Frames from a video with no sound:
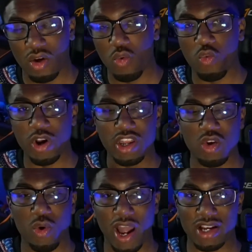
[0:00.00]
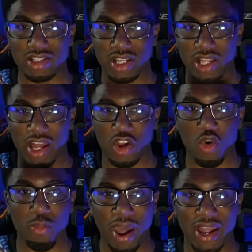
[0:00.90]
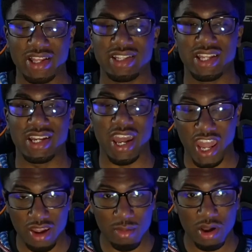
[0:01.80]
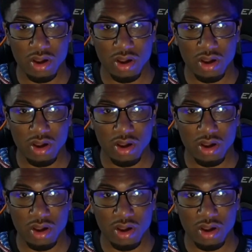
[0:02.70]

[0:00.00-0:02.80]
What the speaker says: when you actually like go back into the game